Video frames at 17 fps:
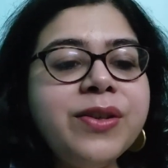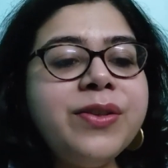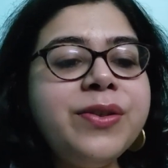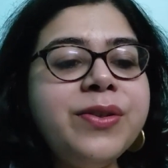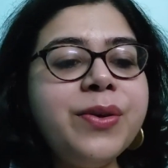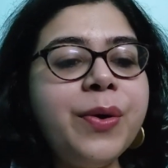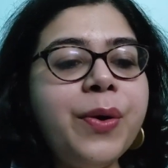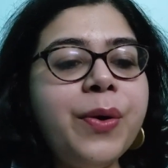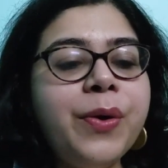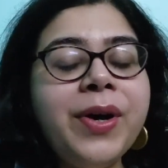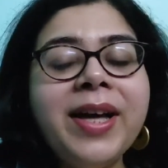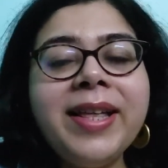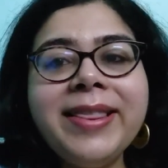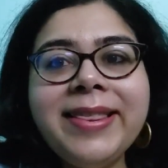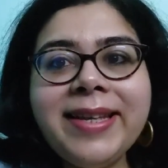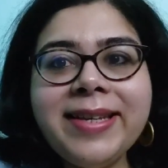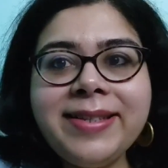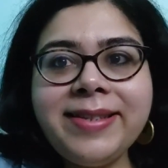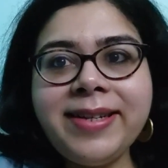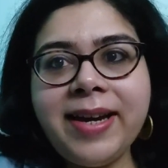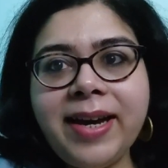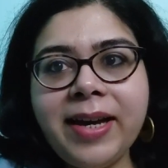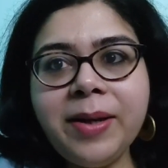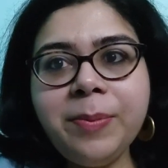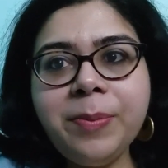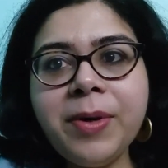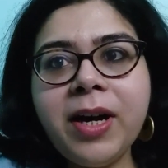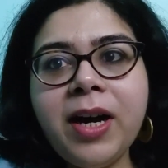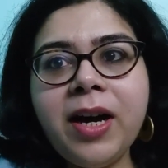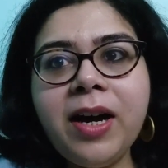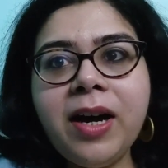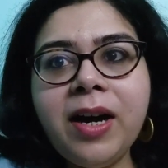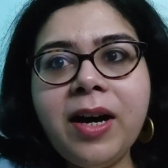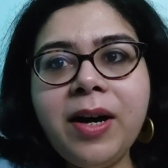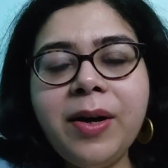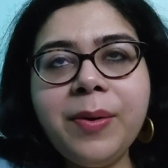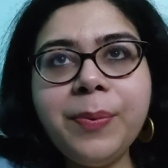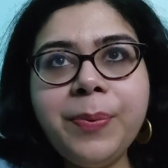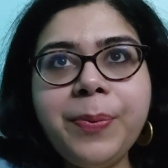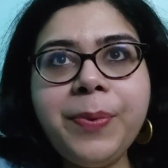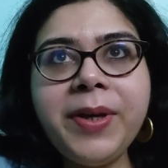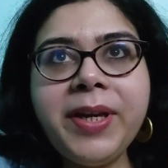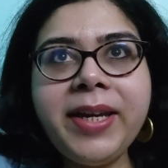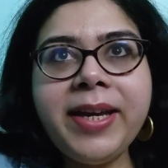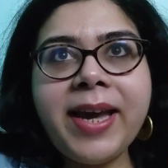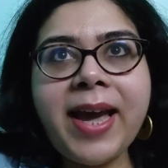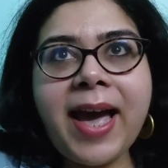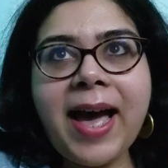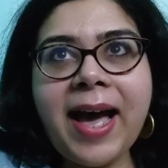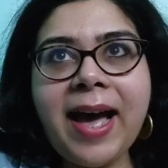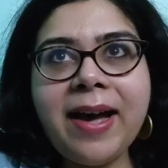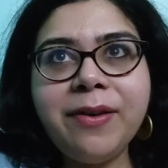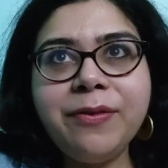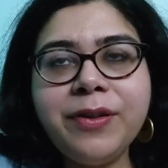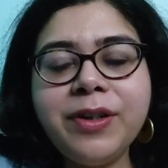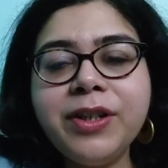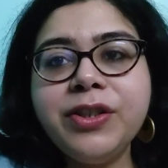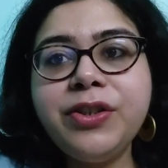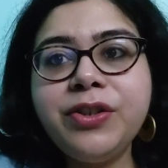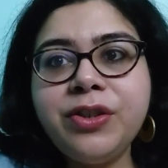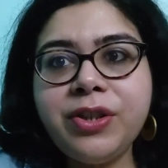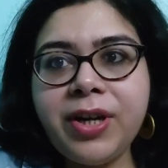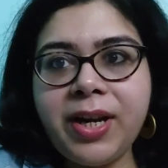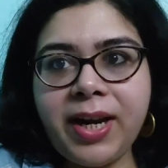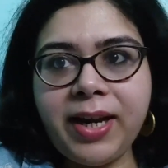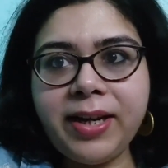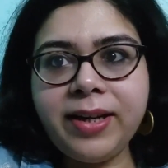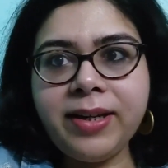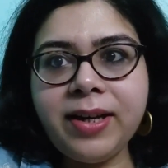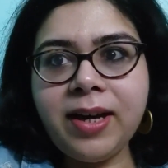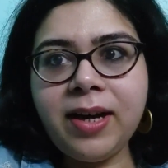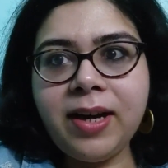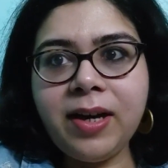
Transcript: So this time we have a train.